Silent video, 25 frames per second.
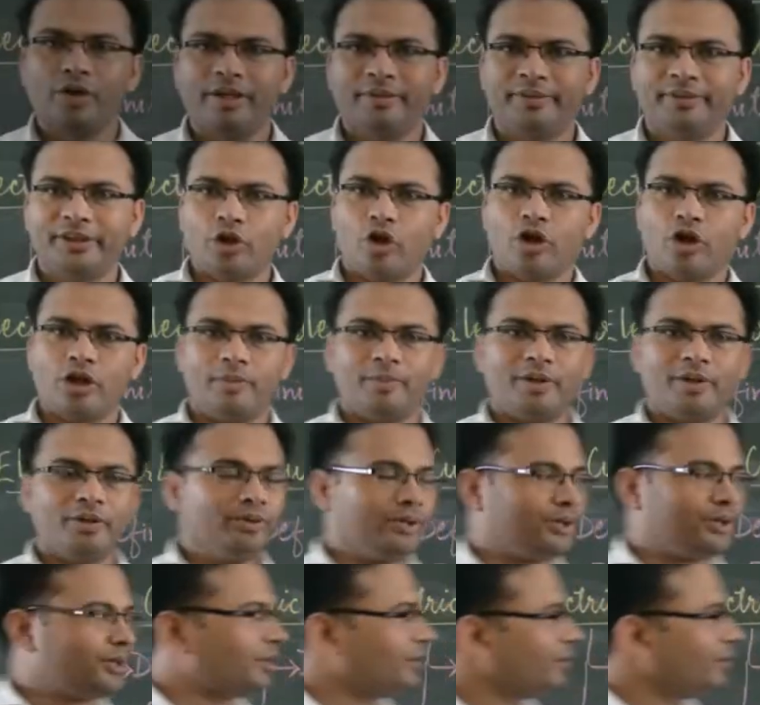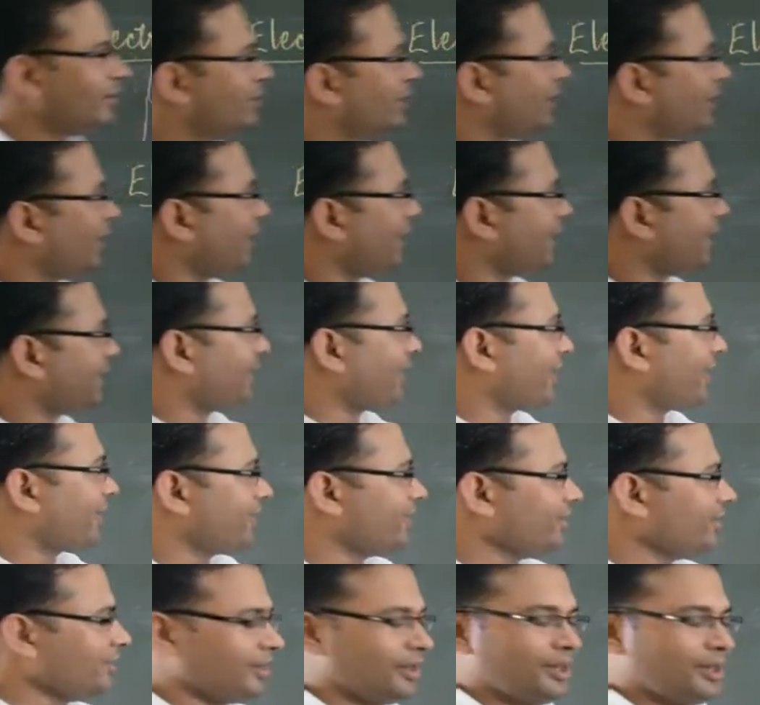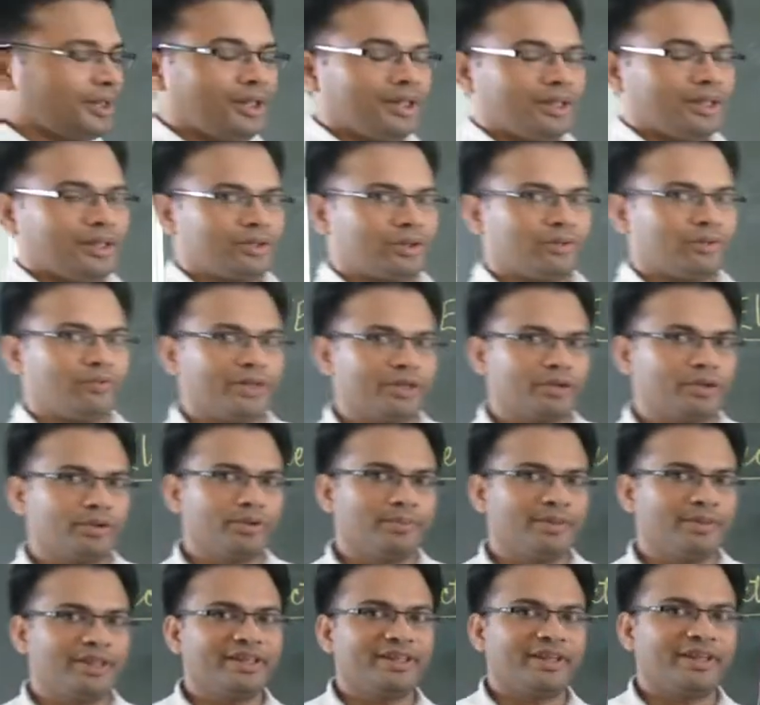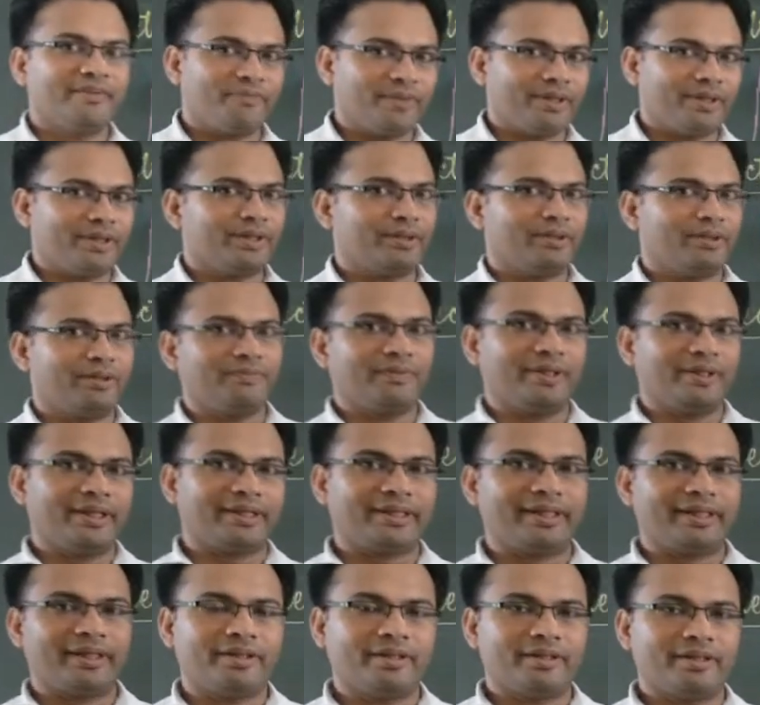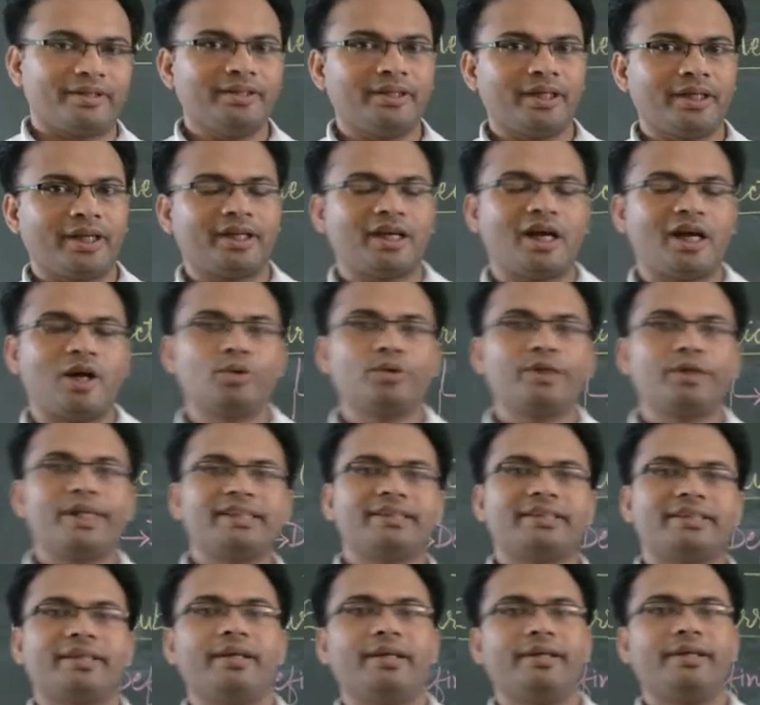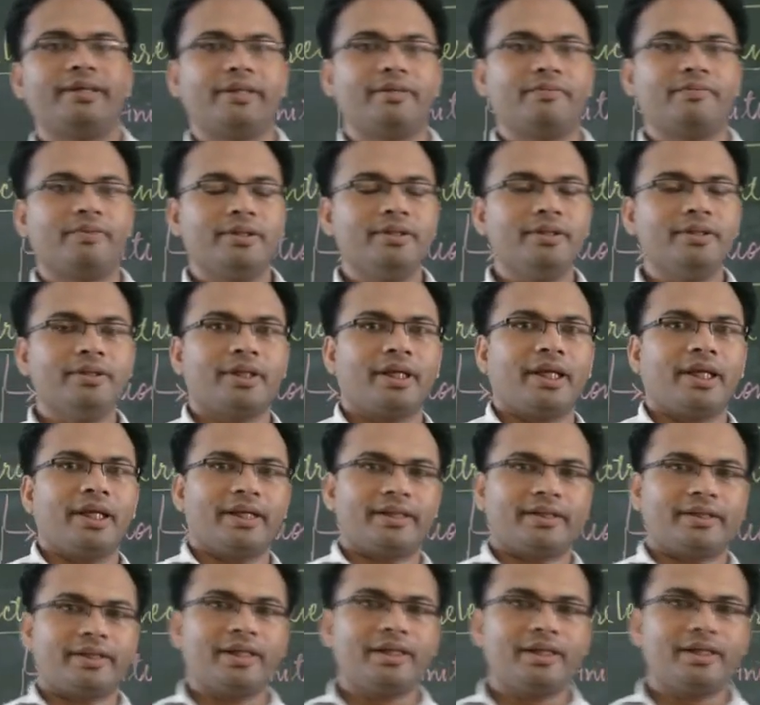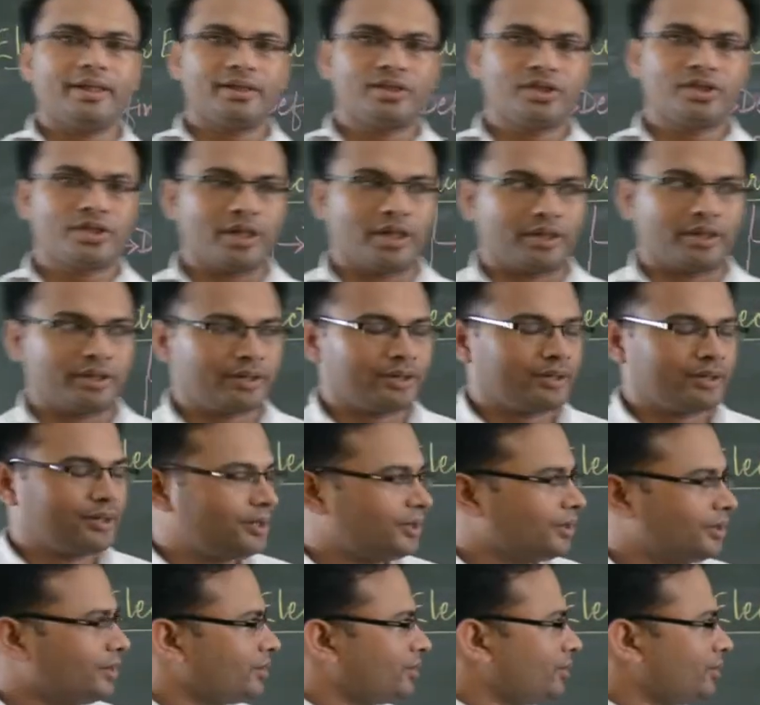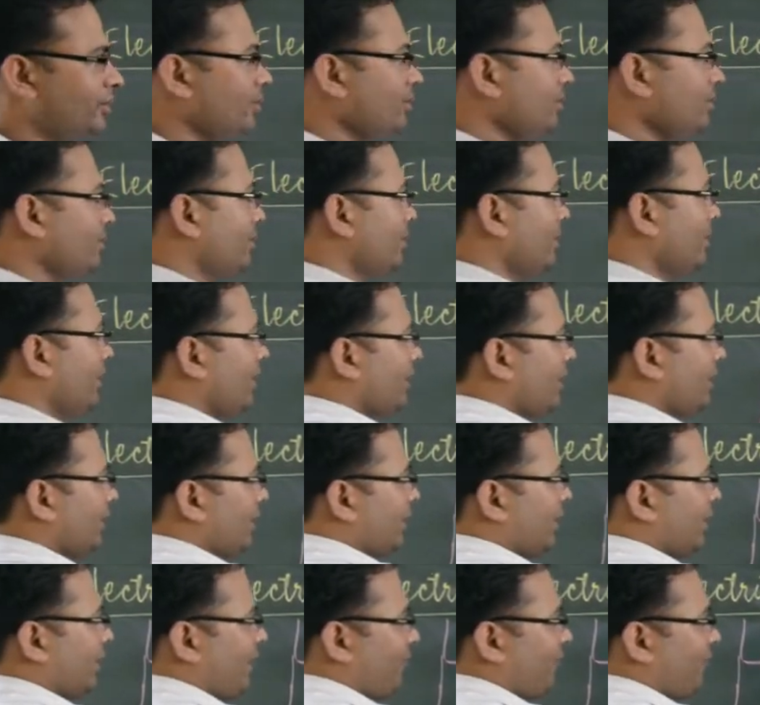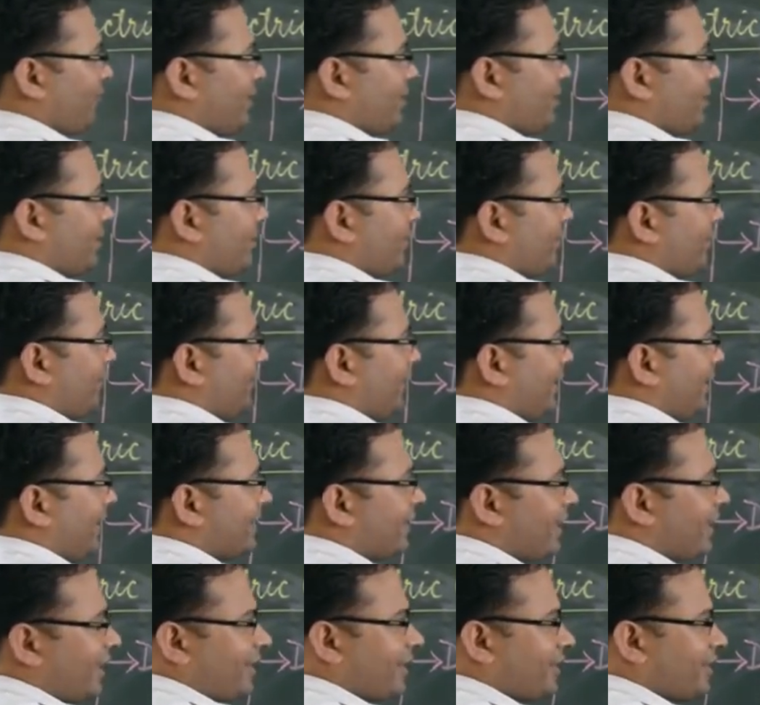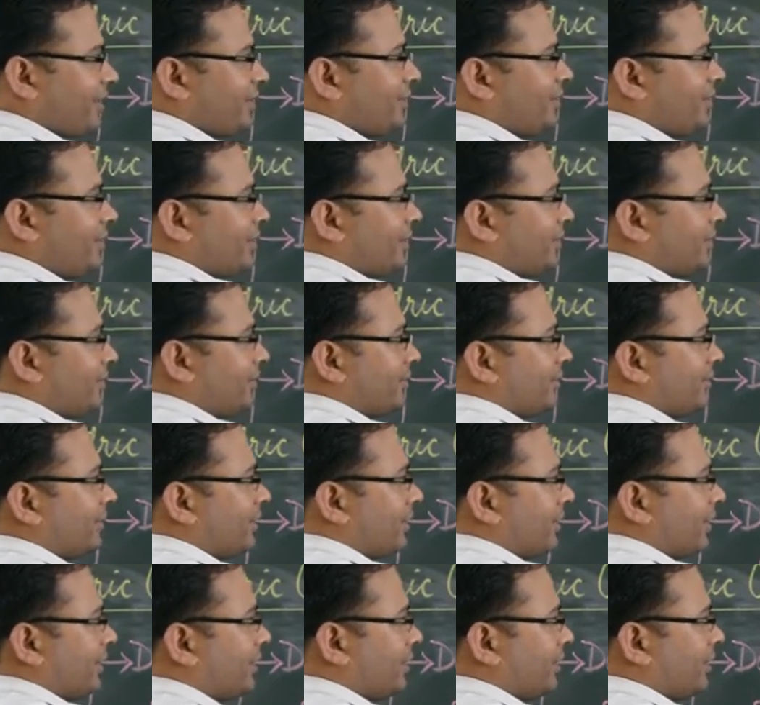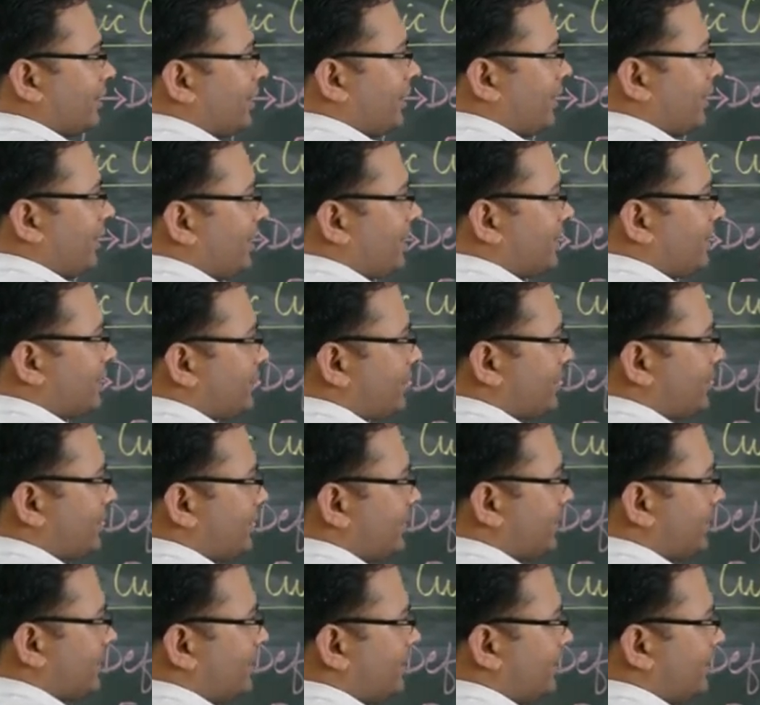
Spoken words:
talk about electric current. So what could be the definition of electric current and how it is related with electric charge? So definition of electric current is